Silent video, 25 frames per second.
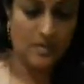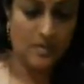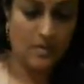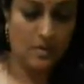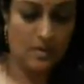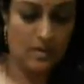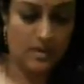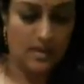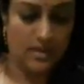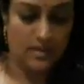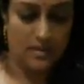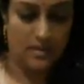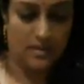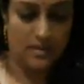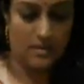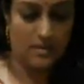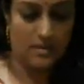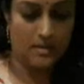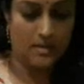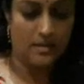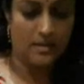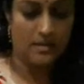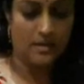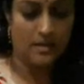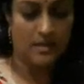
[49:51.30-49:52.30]
Okay.
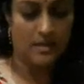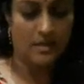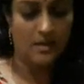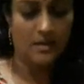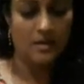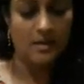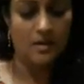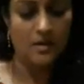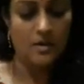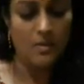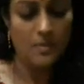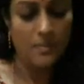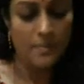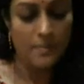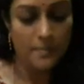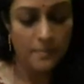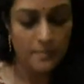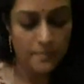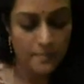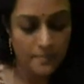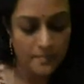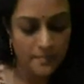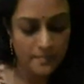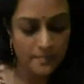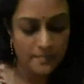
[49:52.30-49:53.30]
Now,
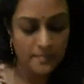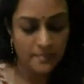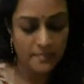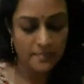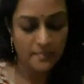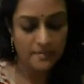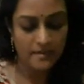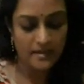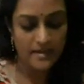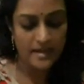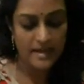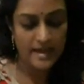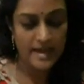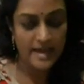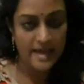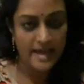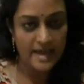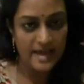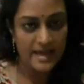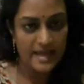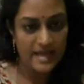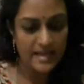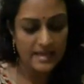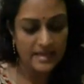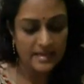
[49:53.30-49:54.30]

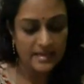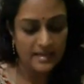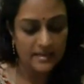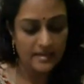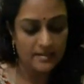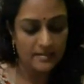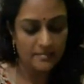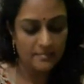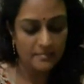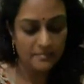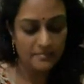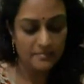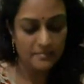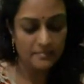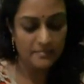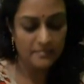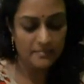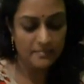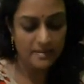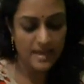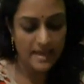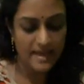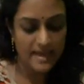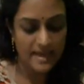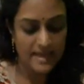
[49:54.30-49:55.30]
and
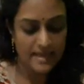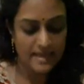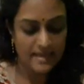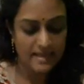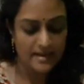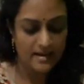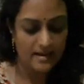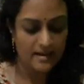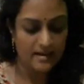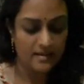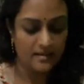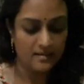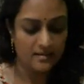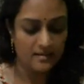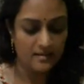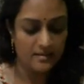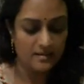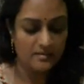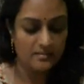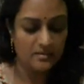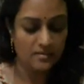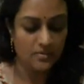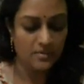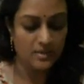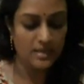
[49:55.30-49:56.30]
man.
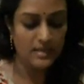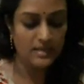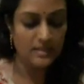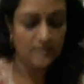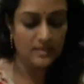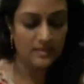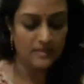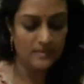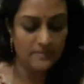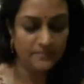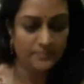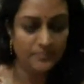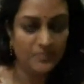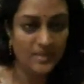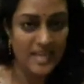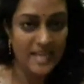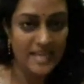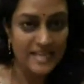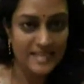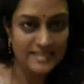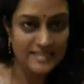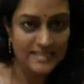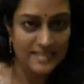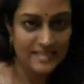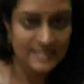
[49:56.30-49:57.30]
Okay,
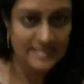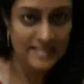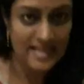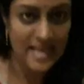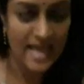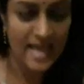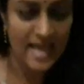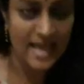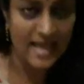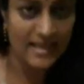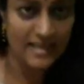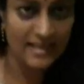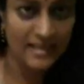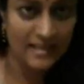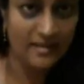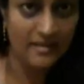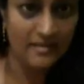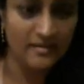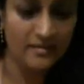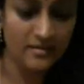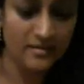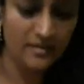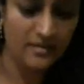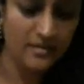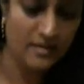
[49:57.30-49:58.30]
A says ah
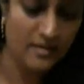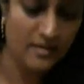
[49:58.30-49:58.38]
here.